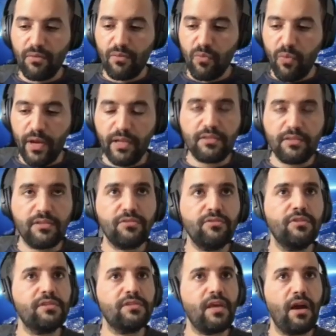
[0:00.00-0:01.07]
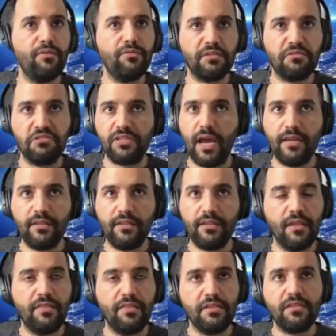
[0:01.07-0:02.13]
went to the south and decided
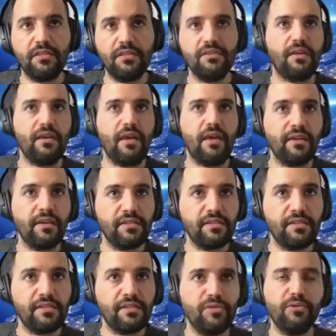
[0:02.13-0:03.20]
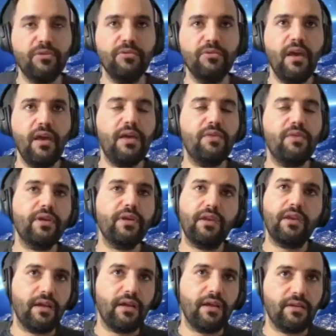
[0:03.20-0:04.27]
that this is unacceptable and we
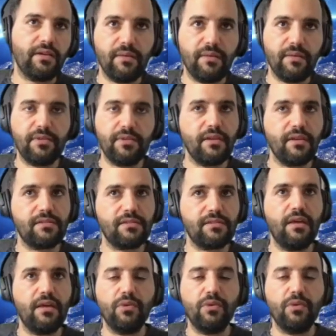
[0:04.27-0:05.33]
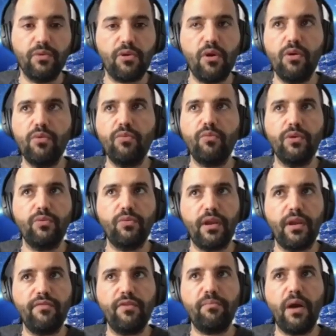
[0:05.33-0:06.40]
cannot accept this and we will go with
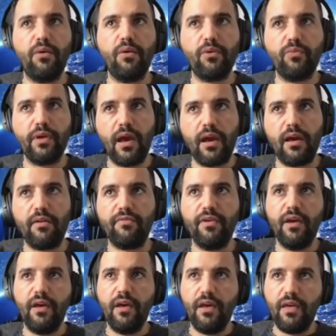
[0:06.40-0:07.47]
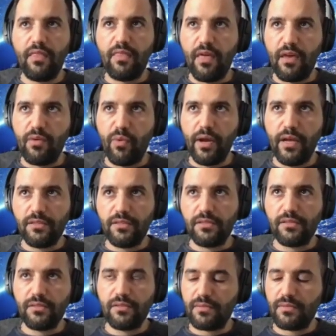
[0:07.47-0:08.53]
whatever power we have. They
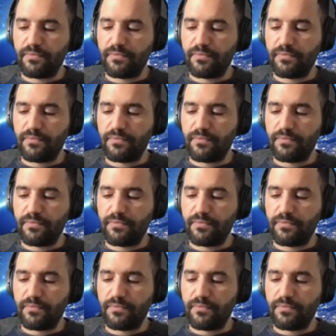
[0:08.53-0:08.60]
went